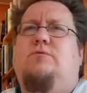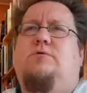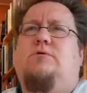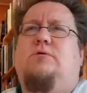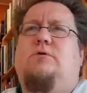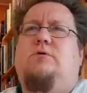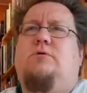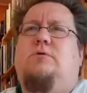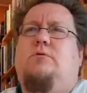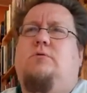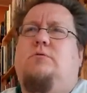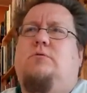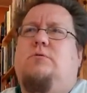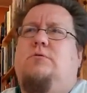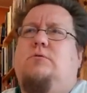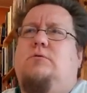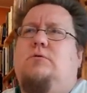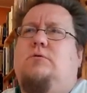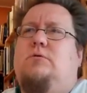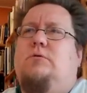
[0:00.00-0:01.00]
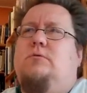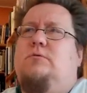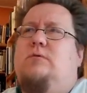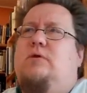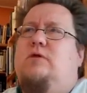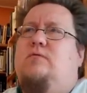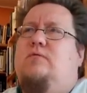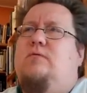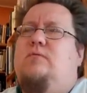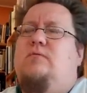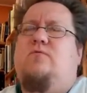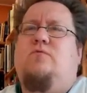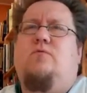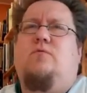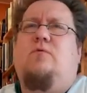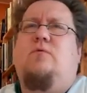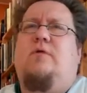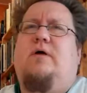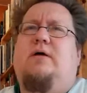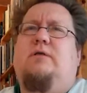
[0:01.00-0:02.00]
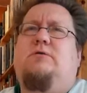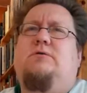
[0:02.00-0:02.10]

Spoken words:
was, or even before that.